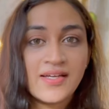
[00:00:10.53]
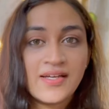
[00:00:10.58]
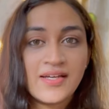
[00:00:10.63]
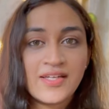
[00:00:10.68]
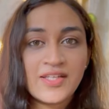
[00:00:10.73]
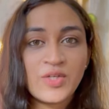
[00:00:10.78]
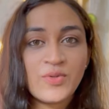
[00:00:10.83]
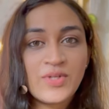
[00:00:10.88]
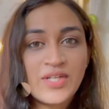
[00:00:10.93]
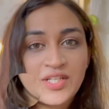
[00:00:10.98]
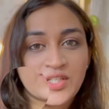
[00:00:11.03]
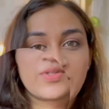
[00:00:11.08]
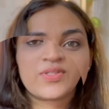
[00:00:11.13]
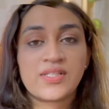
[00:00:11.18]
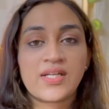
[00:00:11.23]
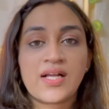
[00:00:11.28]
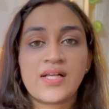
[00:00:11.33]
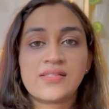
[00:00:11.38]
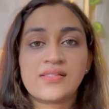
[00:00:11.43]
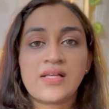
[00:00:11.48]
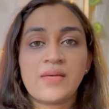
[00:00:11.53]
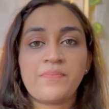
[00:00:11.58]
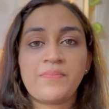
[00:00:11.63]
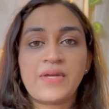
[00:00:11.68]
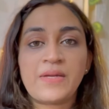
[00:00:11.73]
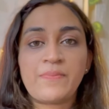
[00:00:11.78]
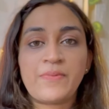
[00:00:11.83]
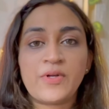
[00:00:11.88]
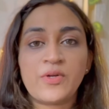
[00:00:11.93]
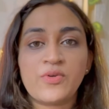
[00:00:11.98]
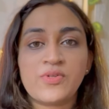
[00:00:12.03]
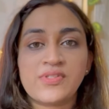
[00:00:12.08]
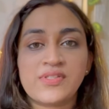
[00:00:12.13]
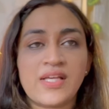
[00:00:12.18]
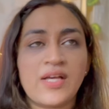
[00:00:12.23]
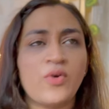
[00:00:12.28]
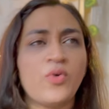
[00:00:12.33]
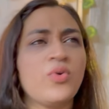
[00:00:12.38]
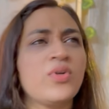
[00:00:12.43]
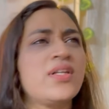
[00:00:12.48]
You need to enjoy. There are some people who
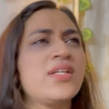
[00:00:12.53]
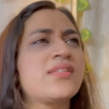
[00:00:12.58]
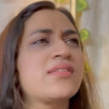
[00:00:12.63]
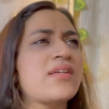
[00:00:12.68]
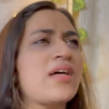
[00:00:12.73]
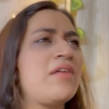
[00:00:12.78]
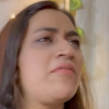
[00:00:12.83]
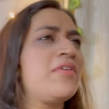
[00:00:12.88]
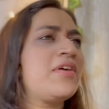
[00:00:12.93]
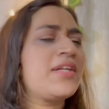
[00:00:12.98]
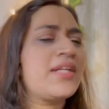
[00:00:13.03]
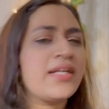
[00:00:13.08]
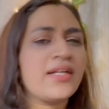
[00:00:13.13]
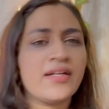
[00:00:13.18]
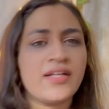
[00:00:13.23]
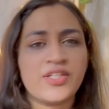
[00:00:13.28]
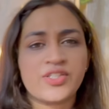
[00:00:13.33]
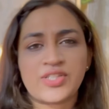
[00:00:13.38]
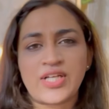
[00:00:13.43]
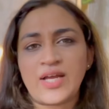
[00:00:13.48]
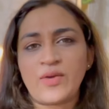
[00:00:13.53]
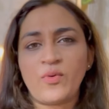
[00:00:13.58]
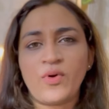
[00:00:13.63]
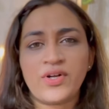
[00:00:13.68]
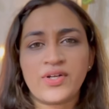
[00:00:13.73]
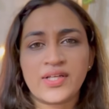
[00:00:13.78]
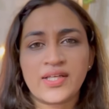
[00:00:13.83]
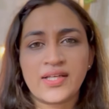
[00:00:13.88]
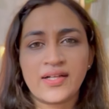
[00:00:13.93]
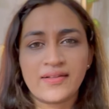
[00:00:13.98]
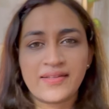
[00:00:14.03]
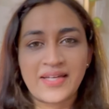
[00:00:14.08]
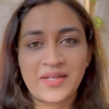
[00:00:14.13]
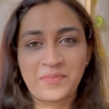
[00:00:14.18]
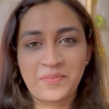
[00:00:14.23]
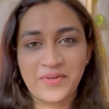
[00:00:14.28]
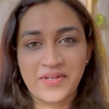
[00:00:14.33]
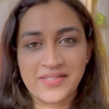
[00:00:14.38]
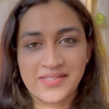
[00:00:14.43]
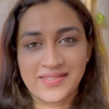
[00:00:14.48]
say, who discovered English? I want to kill that
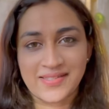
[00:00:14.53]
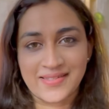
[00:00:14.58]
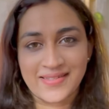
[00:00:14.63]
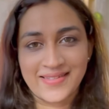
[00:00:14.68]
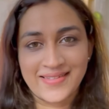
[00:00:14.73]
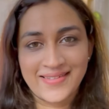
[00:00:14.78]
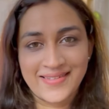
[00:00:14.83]
person.